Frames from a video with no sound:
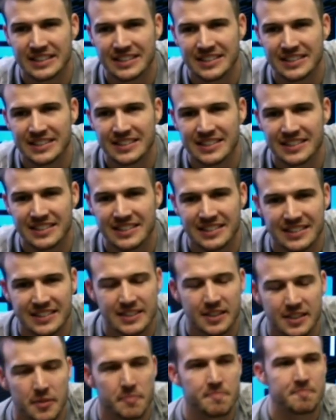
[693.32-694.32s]

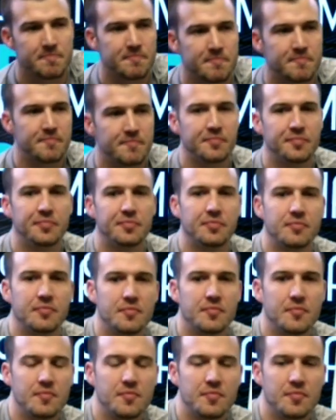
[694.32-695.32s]

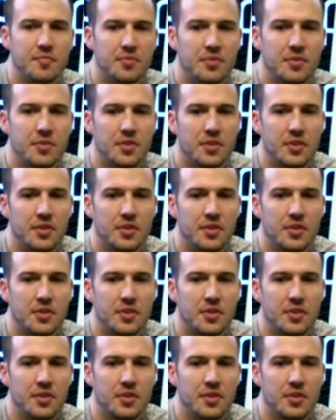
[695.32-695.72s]
No one is speaking in this clip.